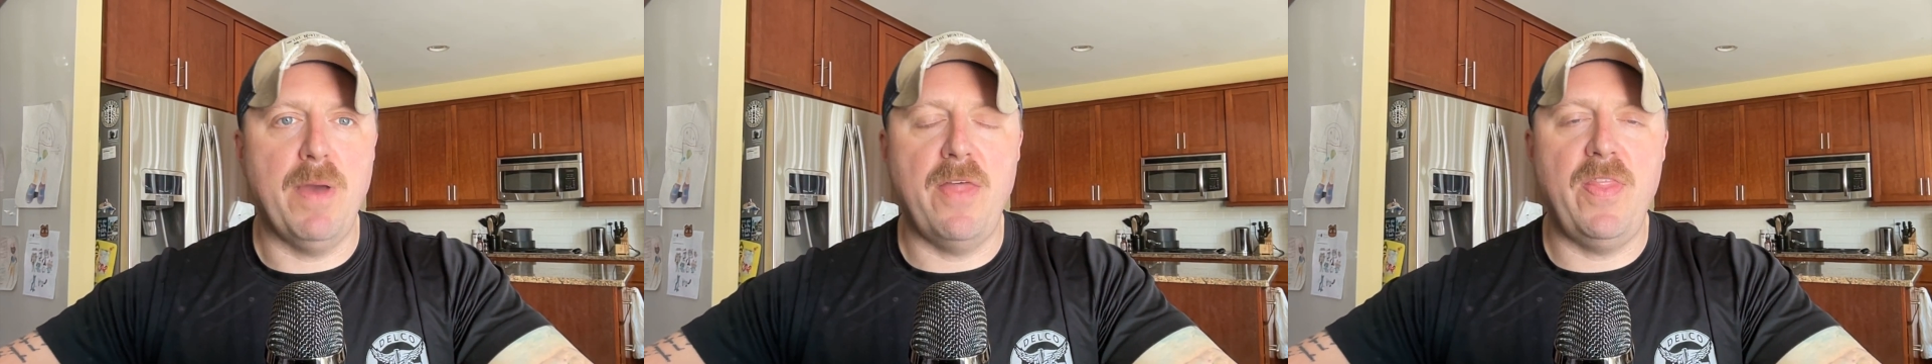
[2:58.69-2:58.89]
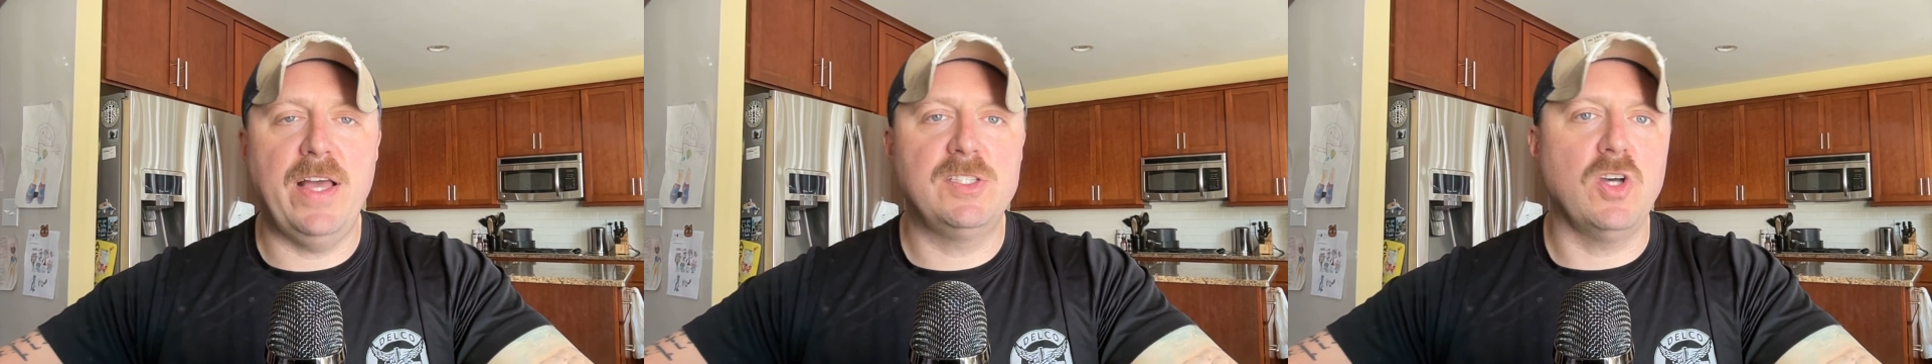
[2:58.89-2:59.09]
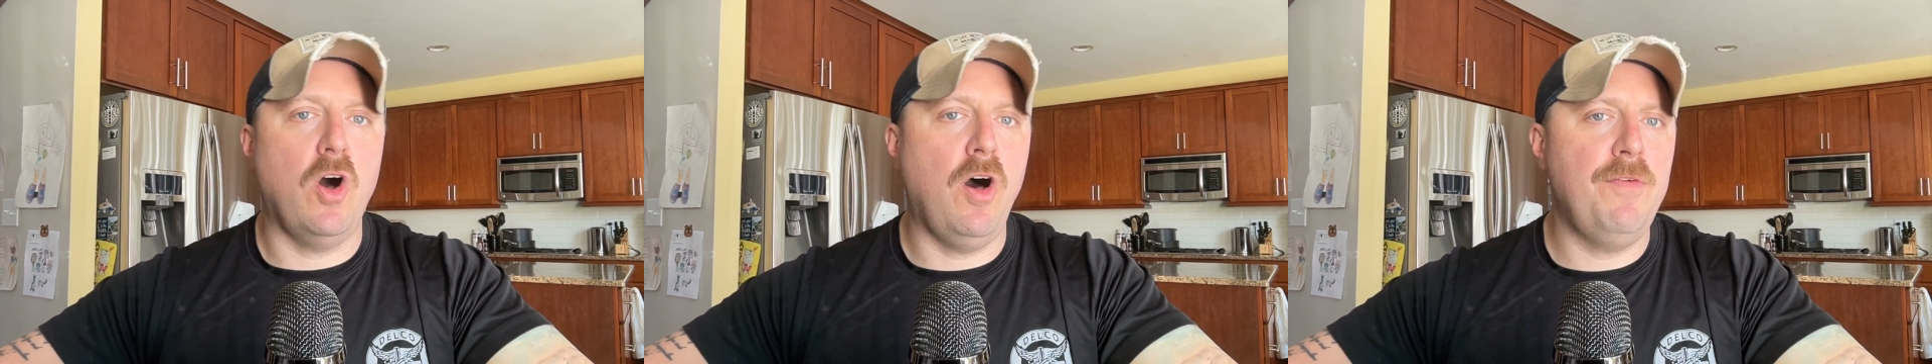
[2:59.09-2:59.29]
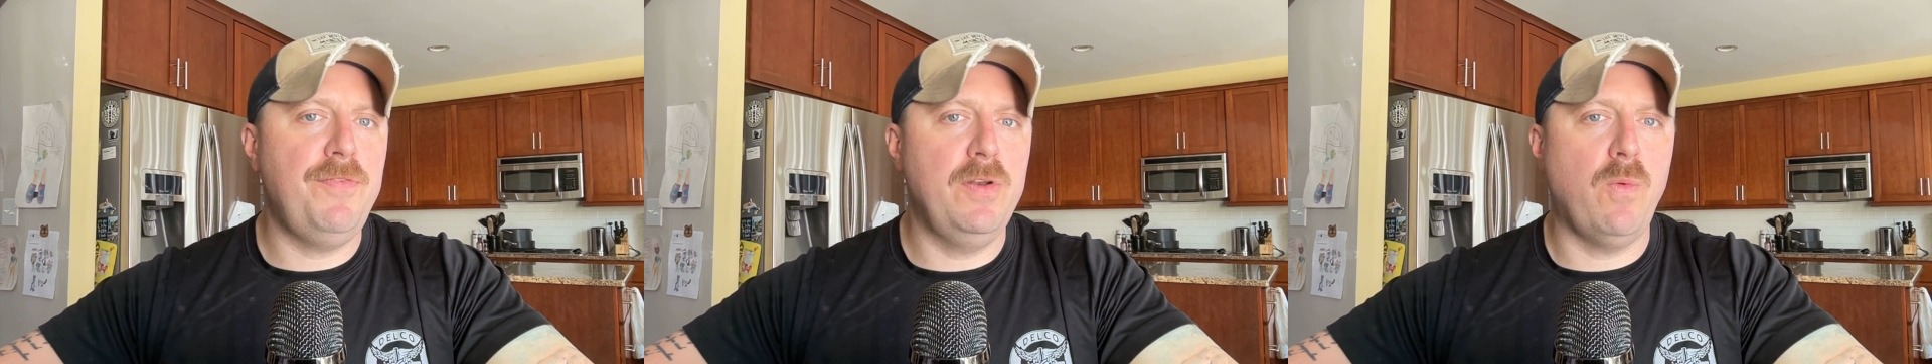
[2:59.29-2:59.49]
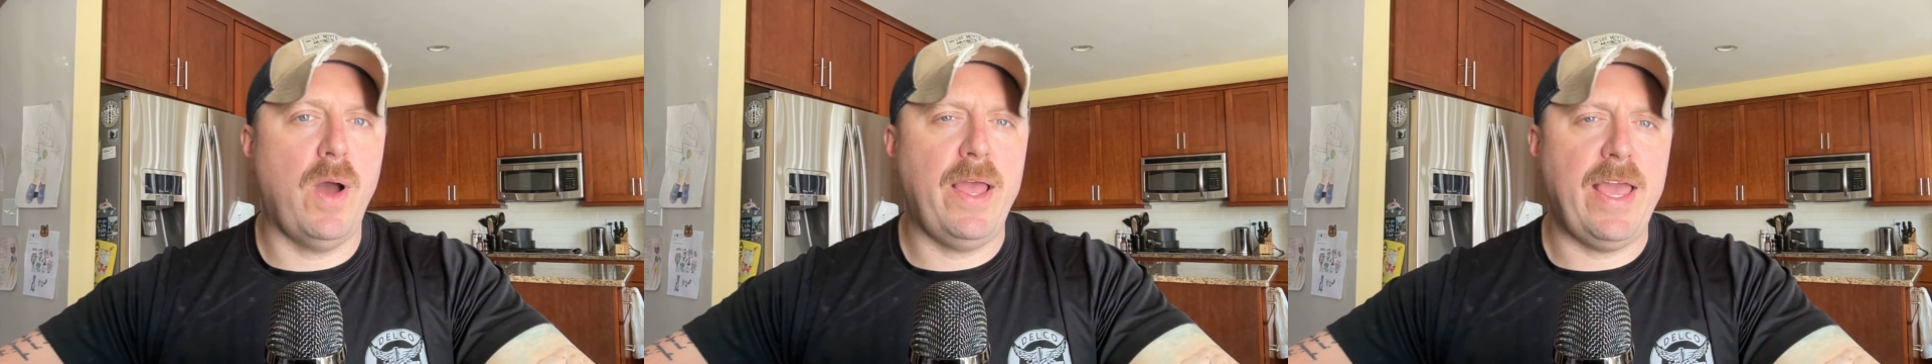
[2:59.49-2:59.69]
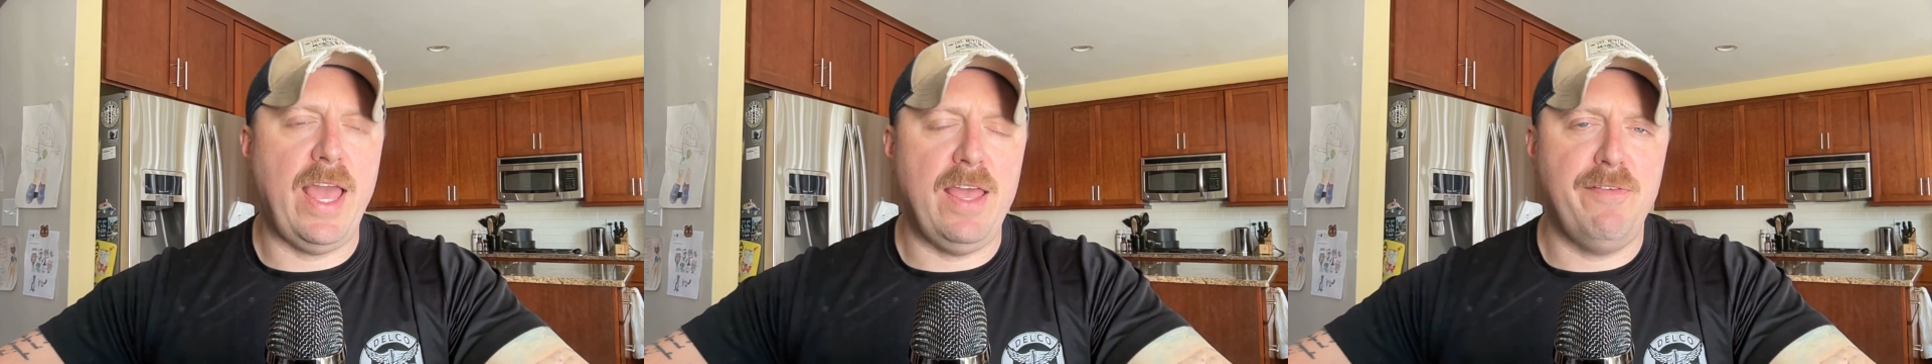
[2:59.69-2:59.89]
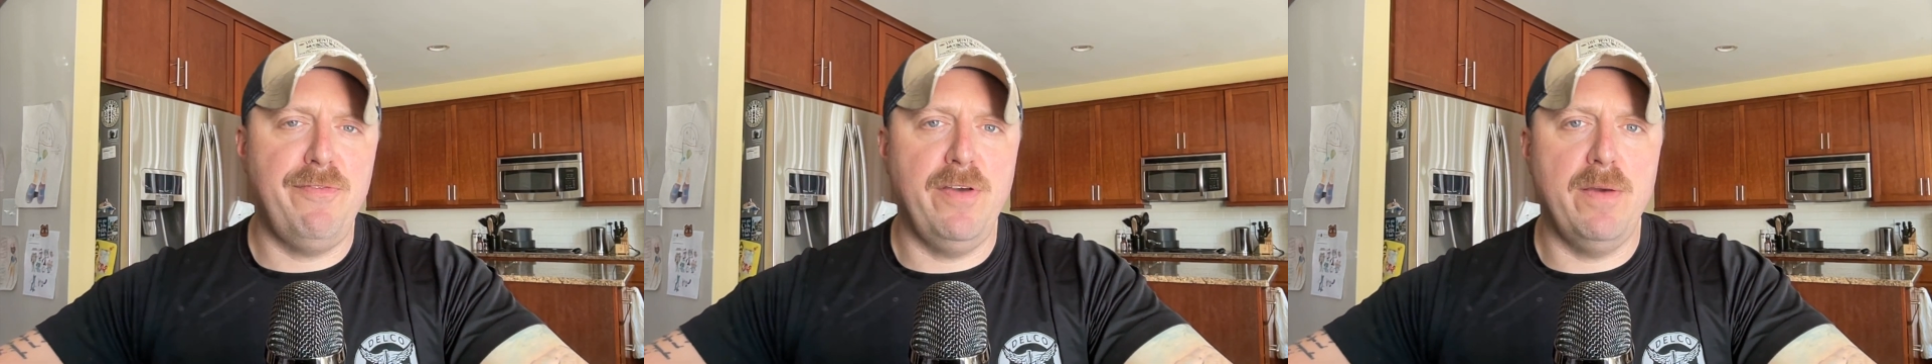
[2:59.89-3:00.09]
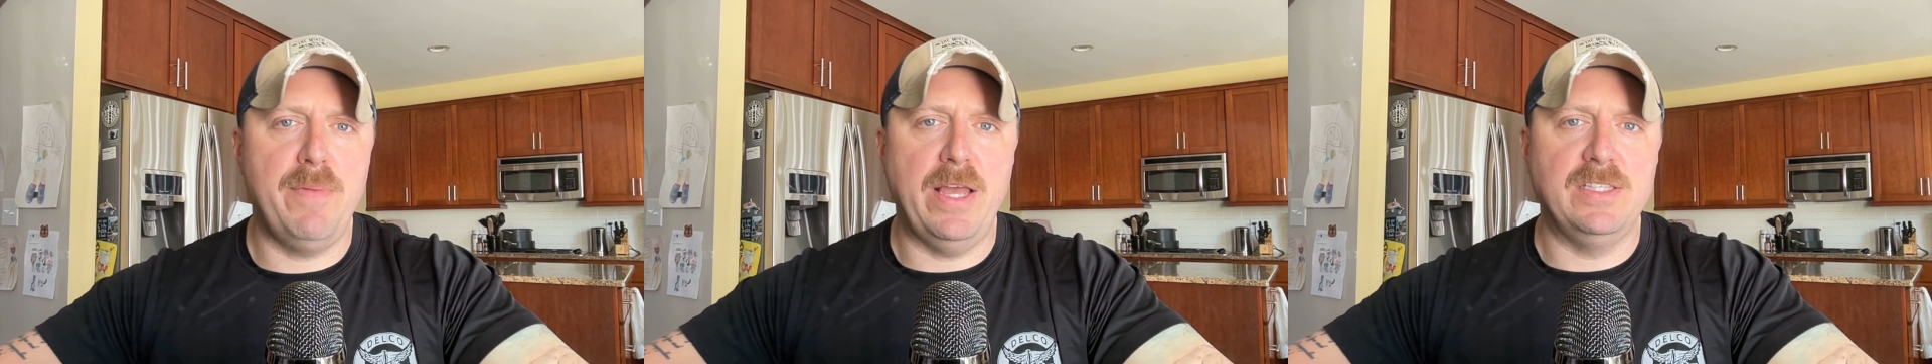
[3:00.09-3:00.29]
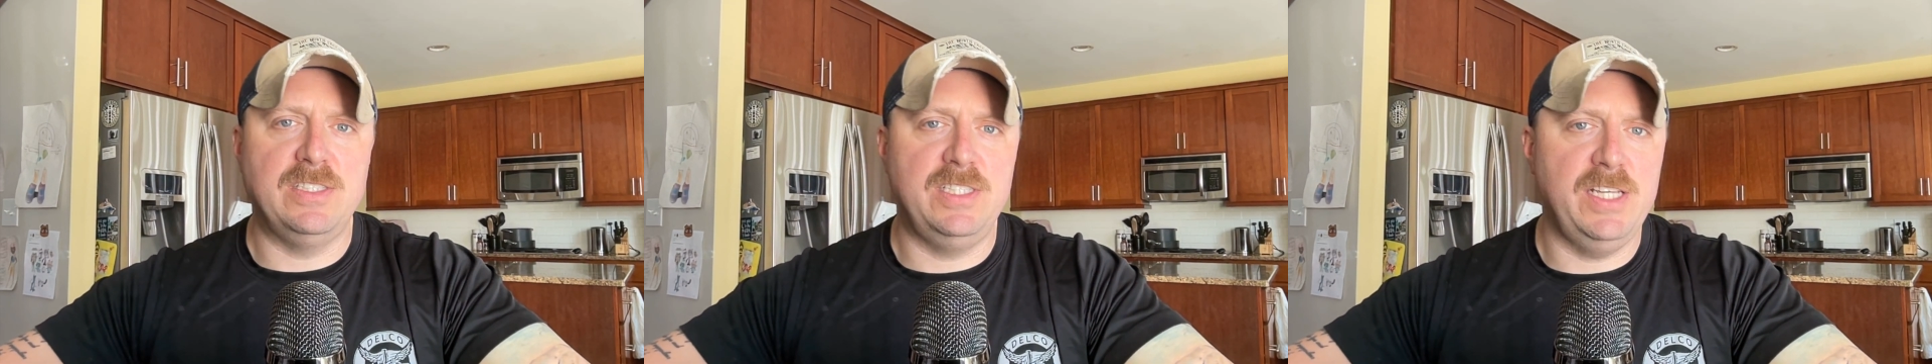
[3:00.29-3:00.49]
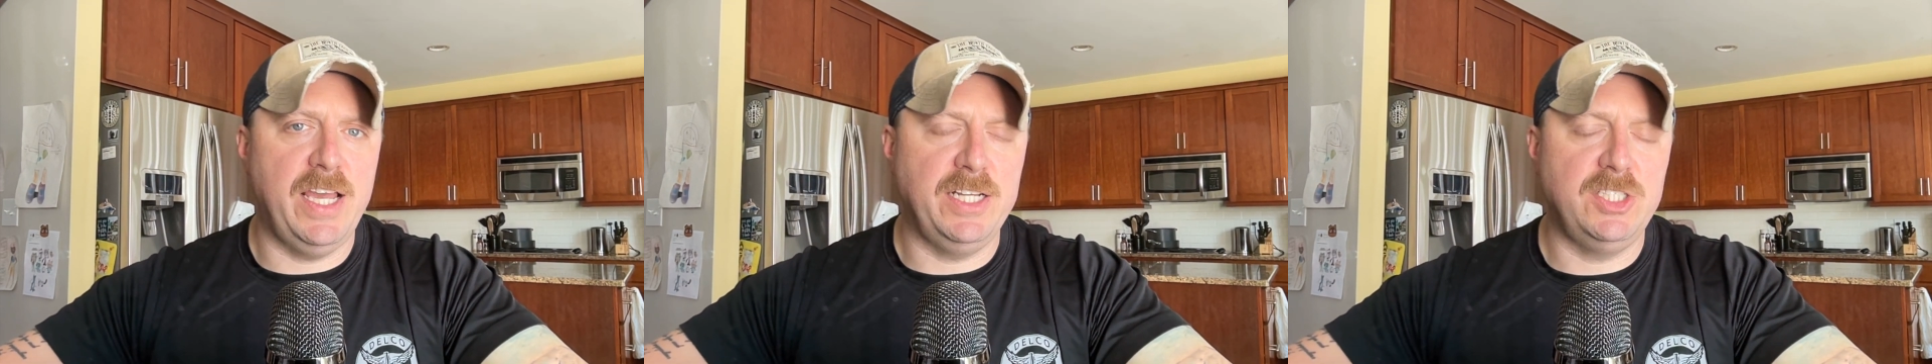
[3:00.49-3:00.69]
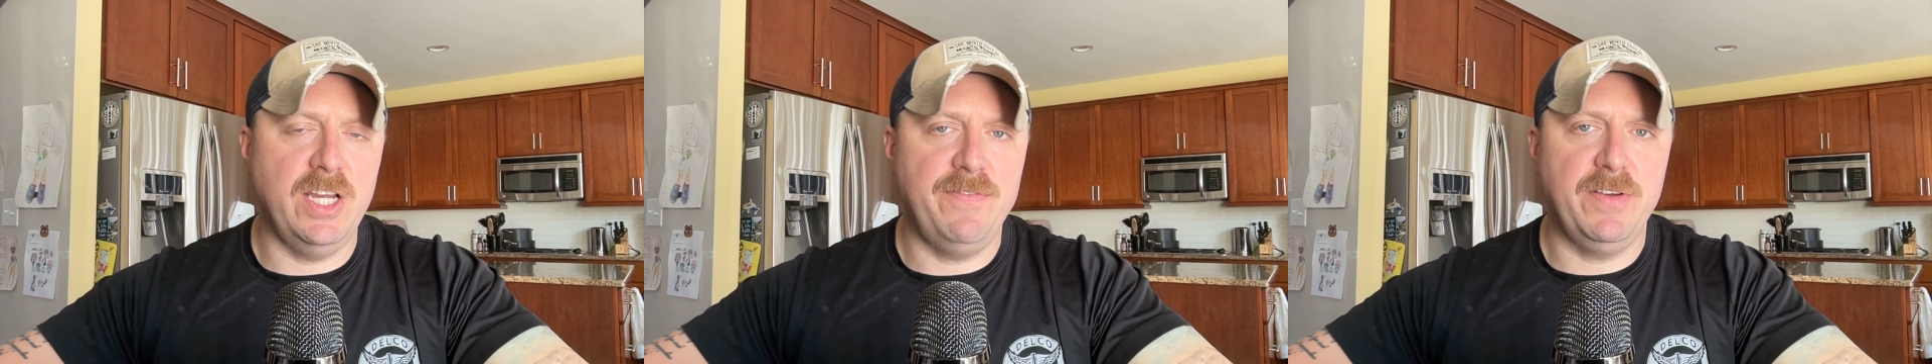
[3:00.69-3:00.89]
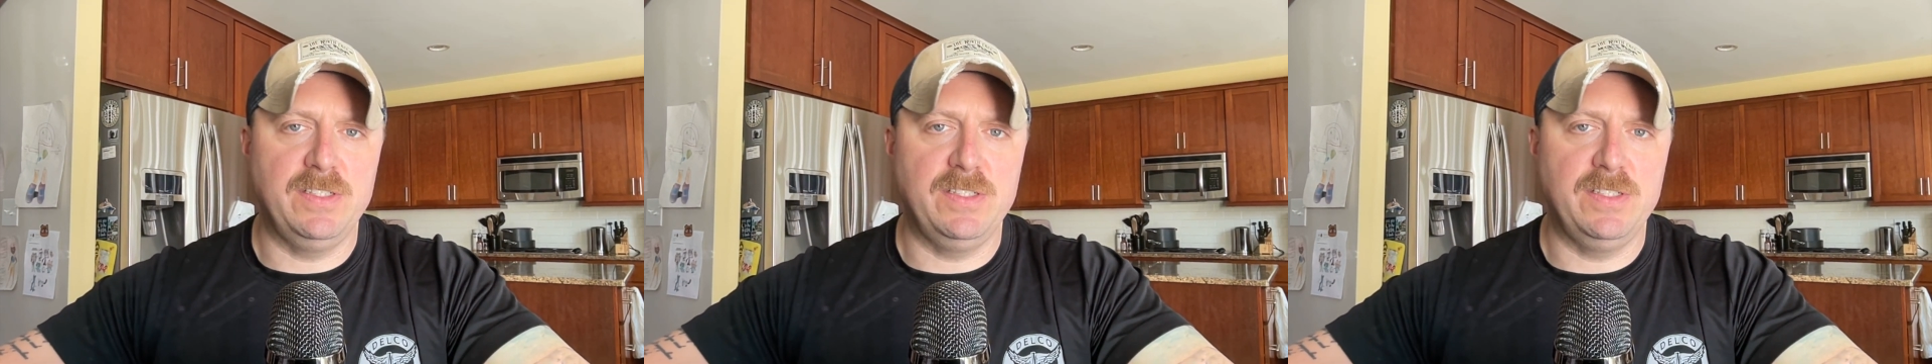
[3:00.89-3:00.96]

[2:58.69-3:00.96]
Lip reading: and that's often why AFib and CHF